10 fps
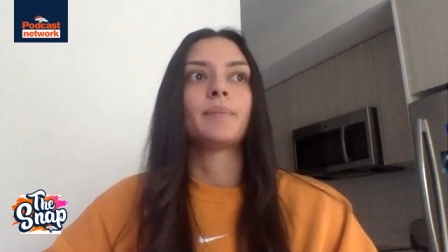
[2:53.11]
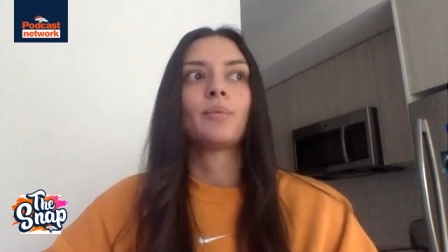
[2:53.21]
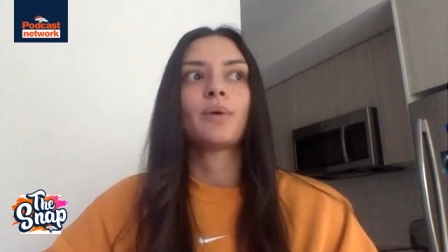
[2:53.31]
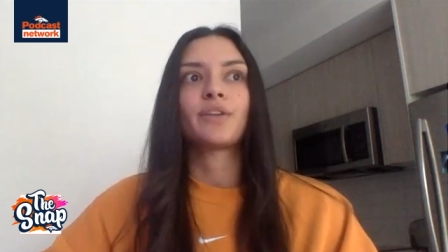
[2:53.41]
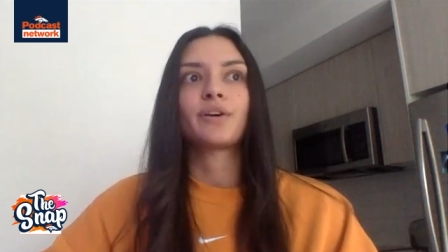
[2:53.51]

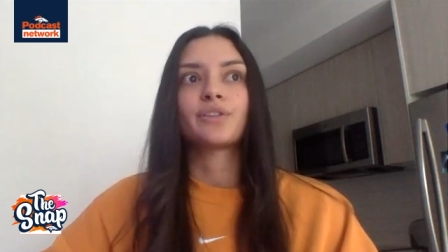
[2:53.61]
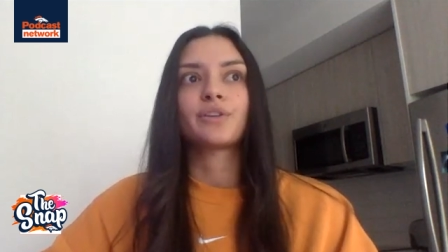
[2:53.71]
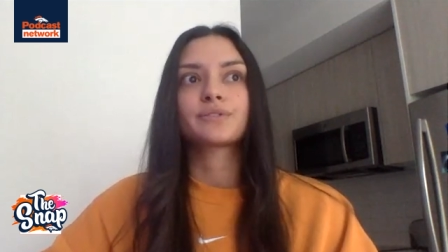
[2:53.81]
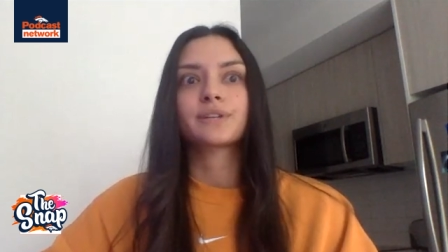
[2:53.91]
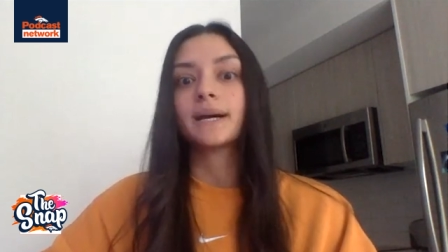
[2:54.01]
Whether
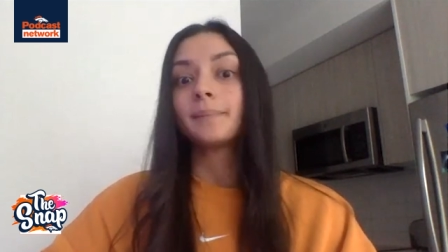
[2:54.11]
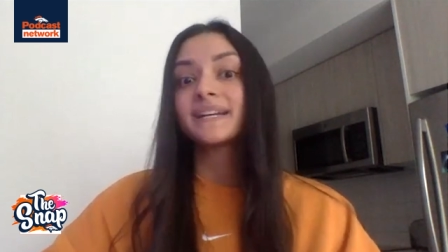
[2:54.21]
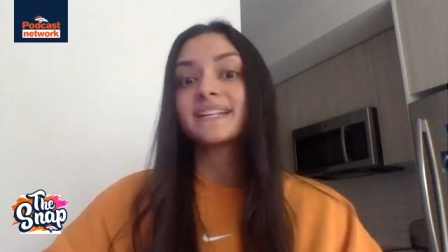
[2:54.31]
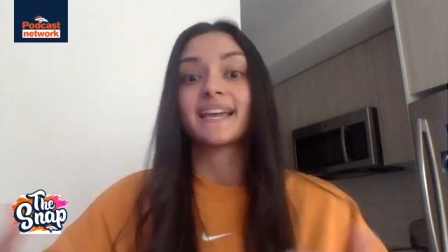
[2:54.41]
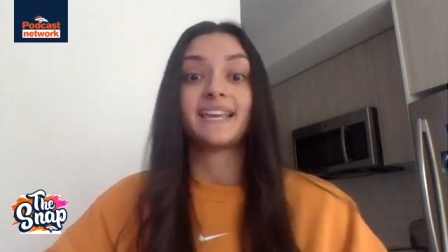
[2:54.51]
those are
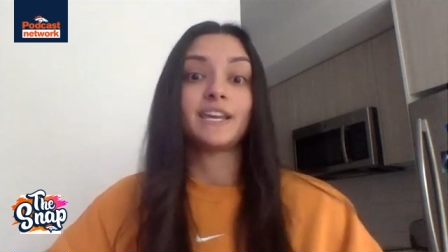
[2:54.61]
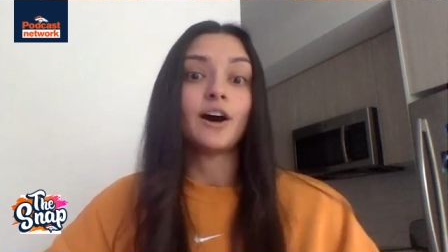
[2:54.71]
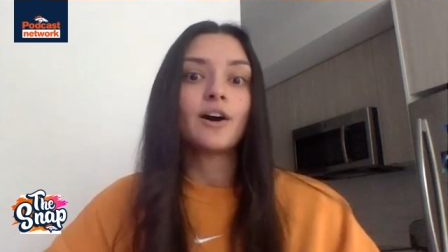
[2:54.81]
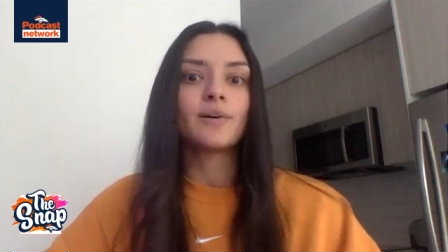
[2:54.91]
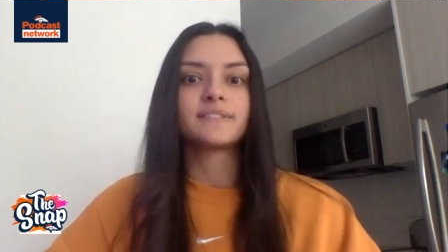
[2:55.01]
companies that he
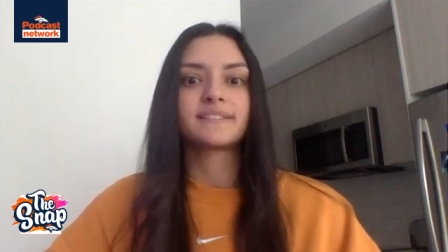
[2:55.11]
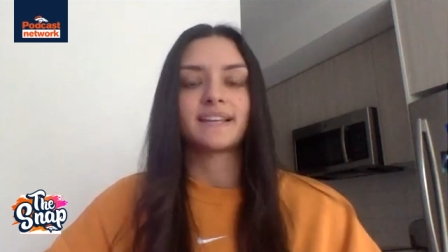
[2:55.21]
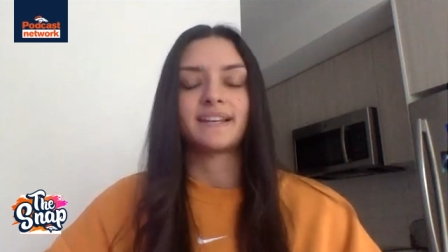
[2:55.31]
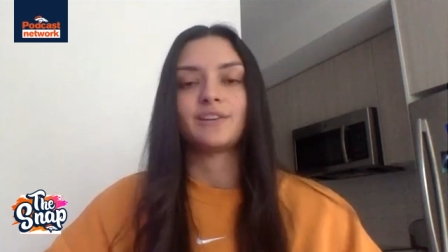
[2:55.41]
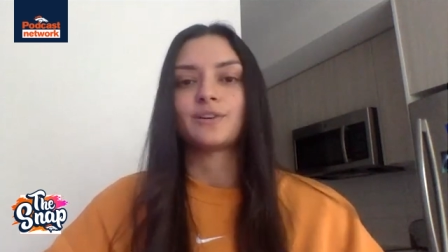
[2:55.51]
owns
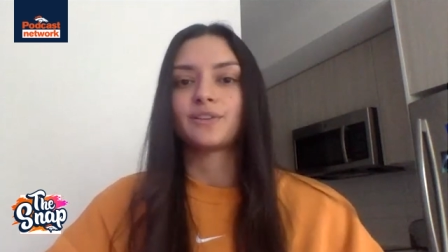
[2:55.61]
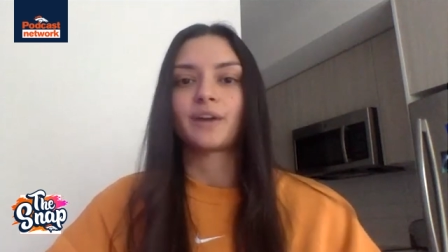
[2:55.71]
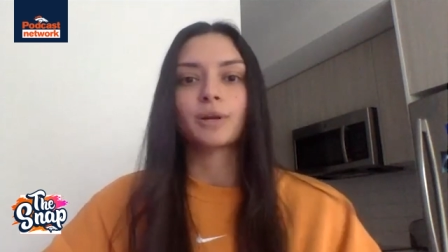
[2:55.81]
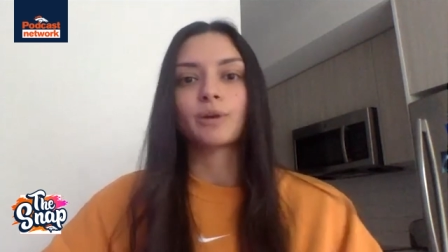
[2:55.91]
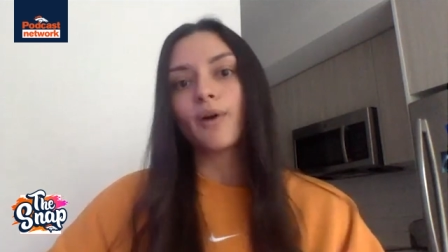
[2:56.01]
and, you know,
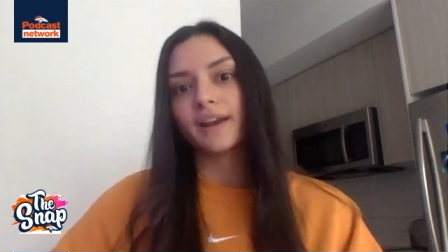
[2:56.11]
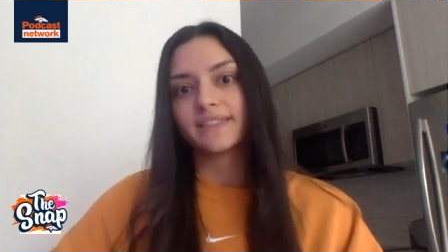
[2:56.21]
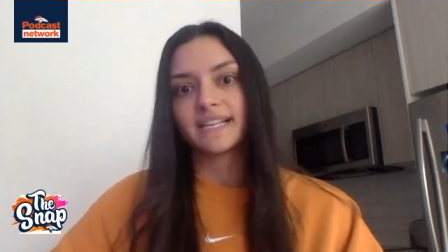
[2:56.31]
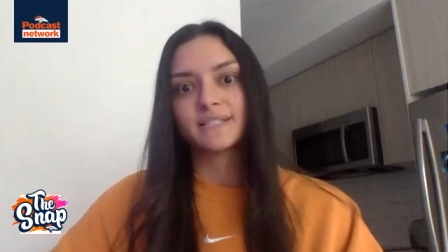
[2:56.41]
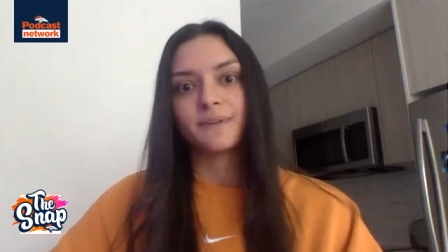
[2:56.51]
that require
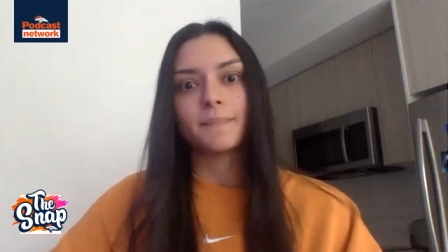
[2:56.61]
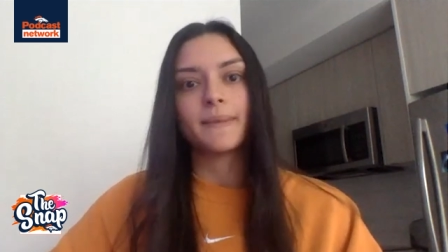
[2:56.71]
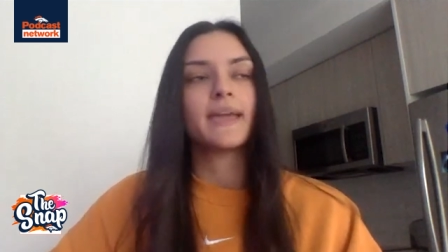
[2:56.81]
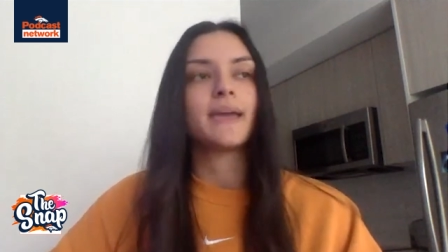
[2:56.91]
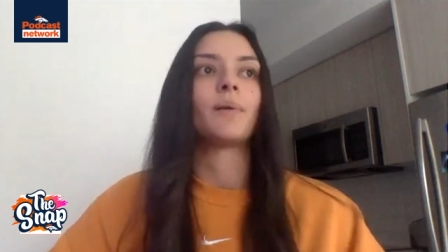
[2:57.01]
things from
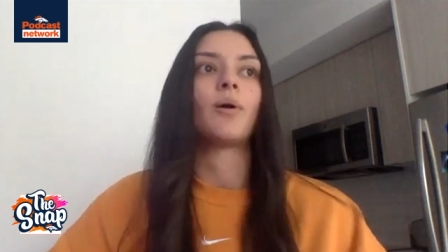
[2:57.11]
him,